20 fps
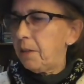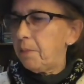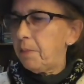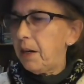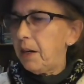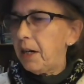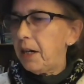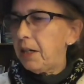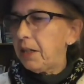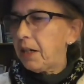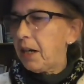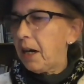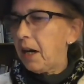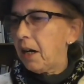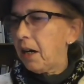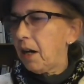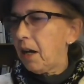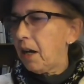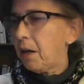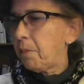I bet he's
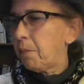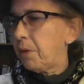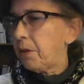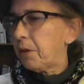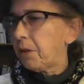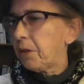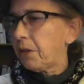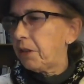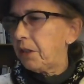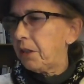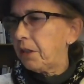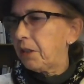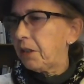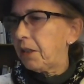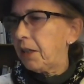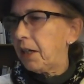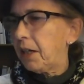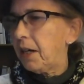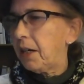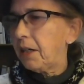got a lot of murals still
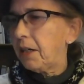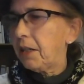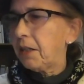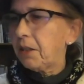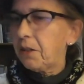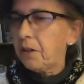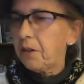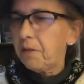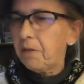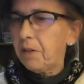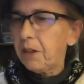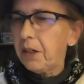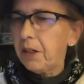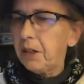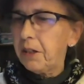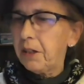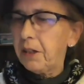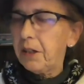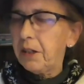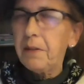standing, so
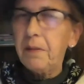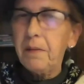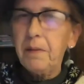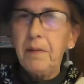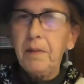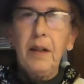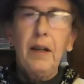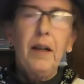very good.